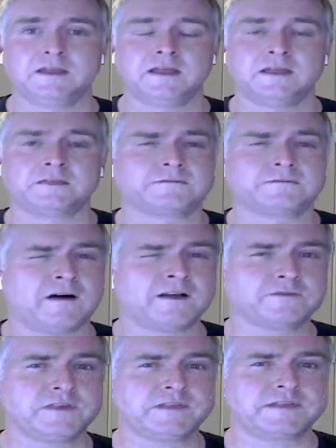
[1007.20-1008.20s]
The
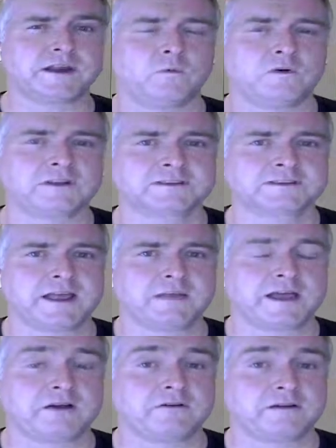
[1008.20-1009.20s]
final thing that I want to say
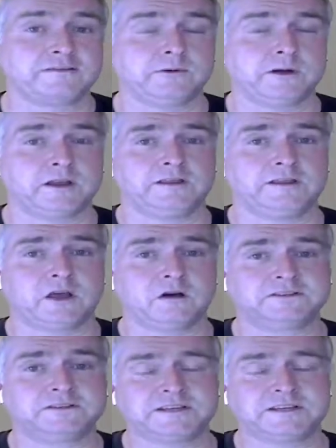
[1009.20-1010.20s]
about GraphQL in the
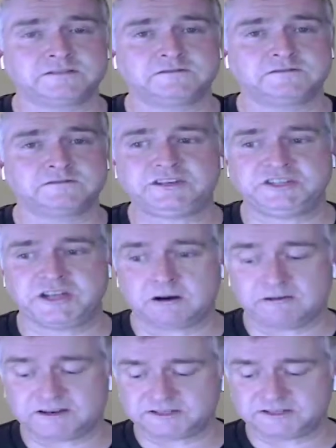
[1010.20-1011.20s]
context of
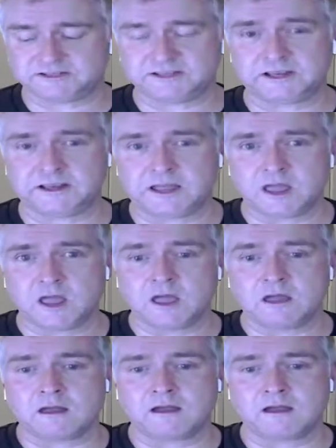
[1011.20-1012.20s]
TGRS is that
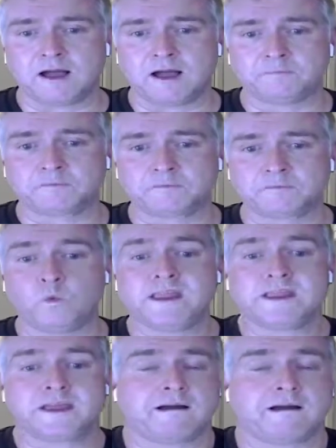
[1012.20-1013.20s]
we
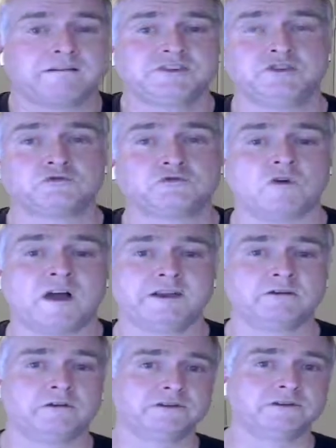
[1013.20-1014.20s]
encourage you to write
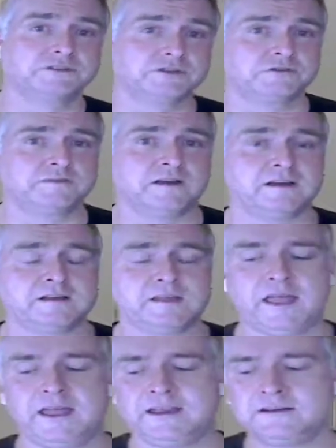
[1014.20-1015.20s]
your own server.
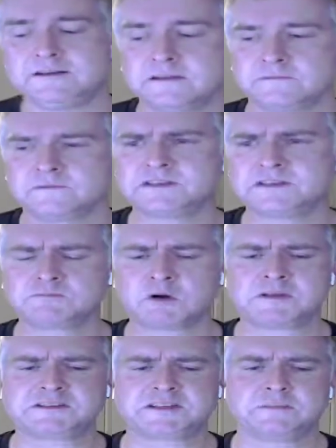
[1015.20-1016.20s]
And this is
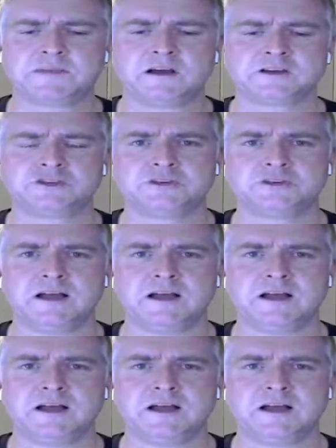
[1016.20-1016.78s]
probably something I should